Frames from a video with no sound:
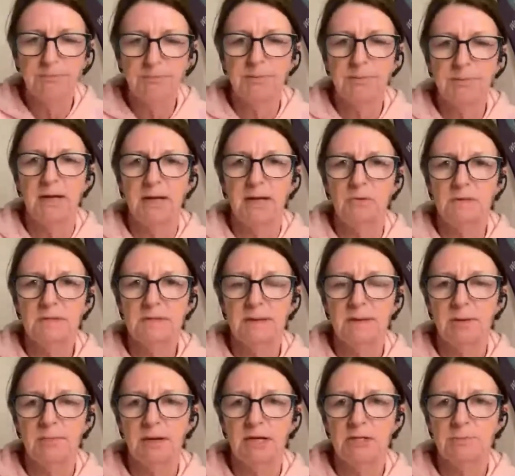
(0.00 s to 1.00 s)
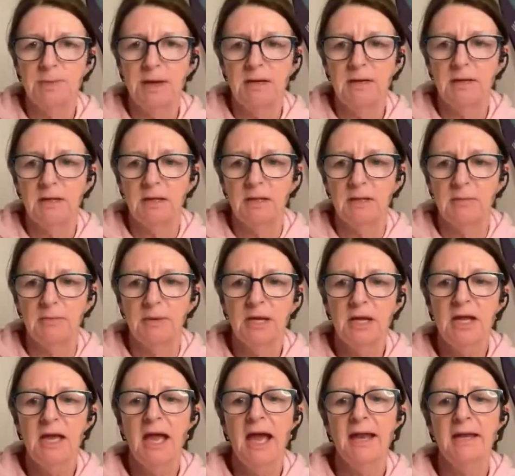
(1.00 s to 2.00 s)
played with someone much better than them.
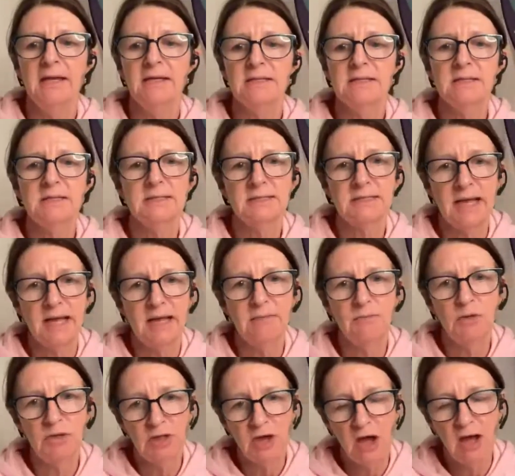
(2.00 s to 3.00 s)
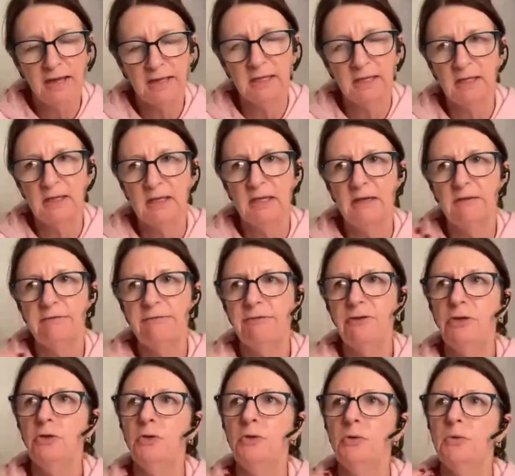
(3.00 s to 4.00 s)
And it's the same with hiking.
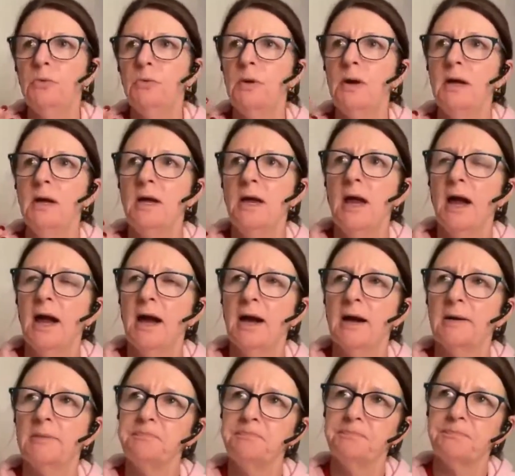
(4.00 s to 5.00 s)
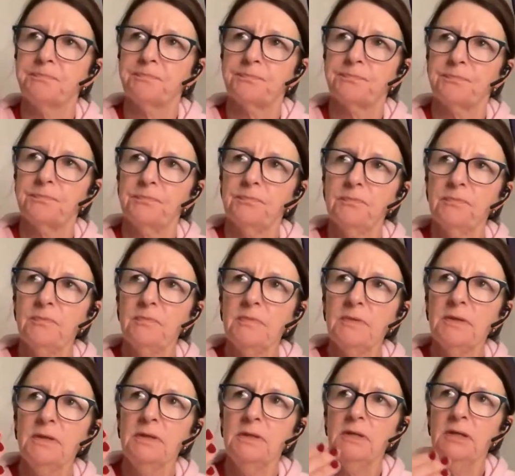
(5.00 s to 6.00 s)
Um,
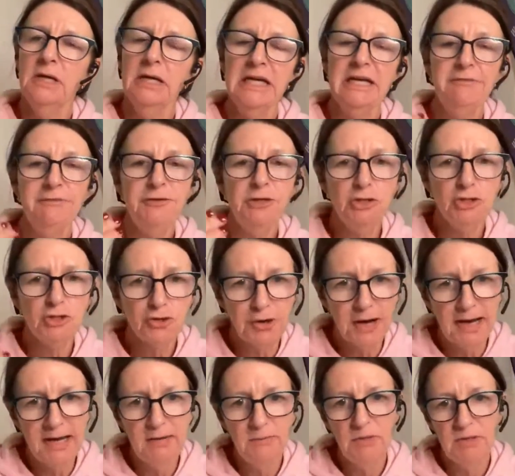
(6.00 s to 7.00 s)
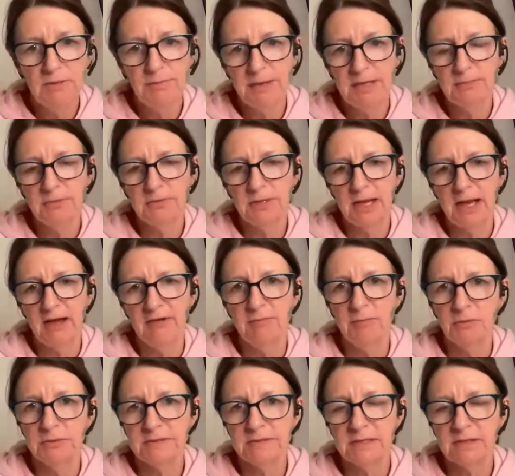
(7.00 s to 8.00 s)
if you train with people that have more
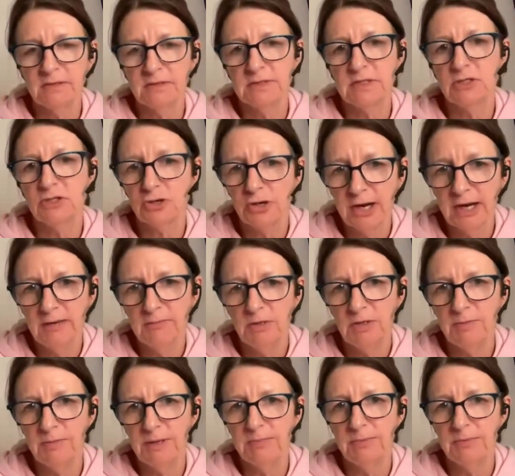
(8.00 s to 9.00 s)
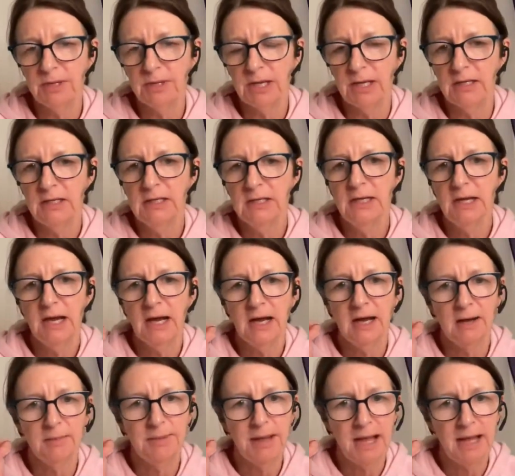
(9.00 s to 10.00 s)
skills and train with people that are
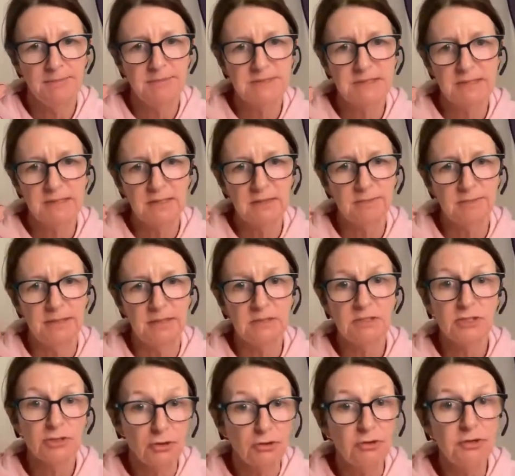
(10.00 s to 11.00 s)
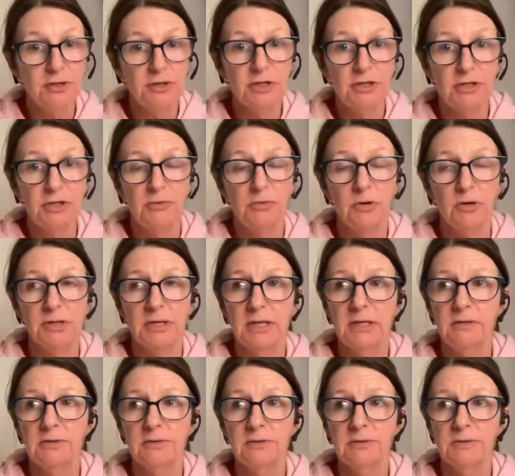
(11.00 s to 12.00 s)
perhaps a little bit stronger than you on
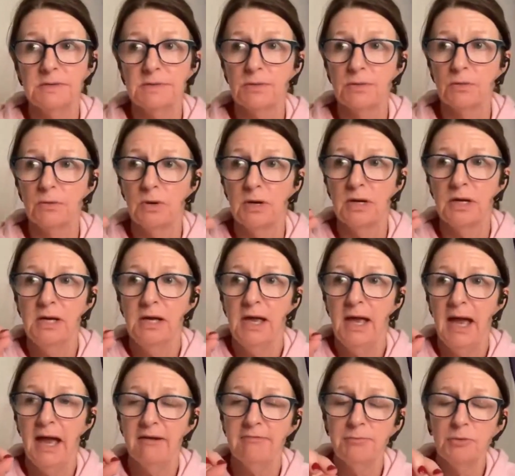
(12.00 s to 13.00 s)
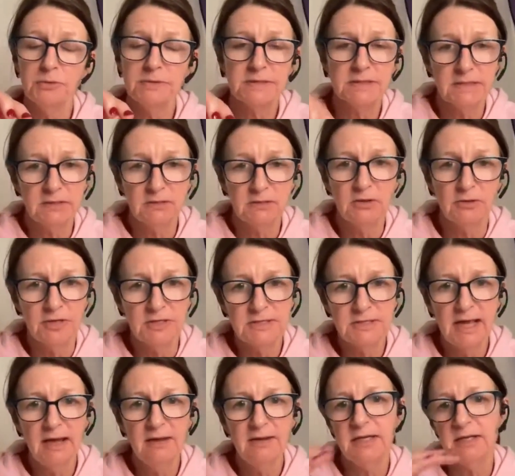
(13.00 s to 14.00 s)
hills, or have more skill on the
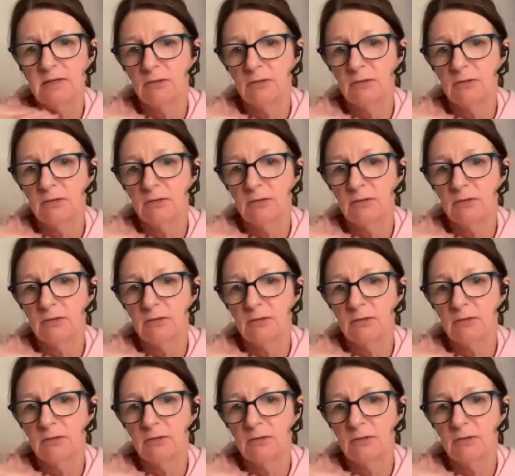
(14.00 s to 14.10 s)
downhill, or